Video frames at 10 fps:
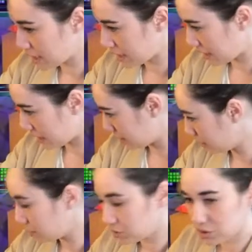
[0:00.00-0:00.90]
in
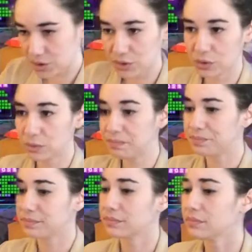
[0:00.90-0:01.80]
to
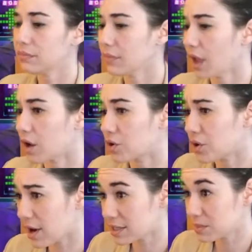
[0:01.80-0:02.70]

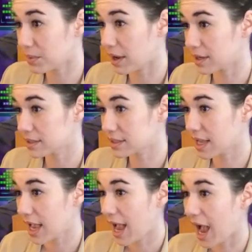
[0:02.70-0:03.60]
Crossboss,
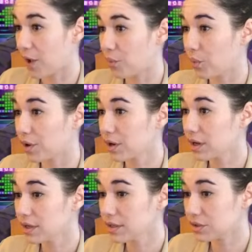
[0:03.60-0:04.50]
and we're
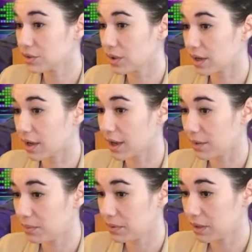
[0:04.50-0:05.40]
going to do a
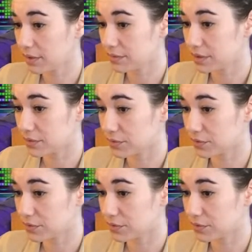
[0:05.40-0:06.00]
couple of different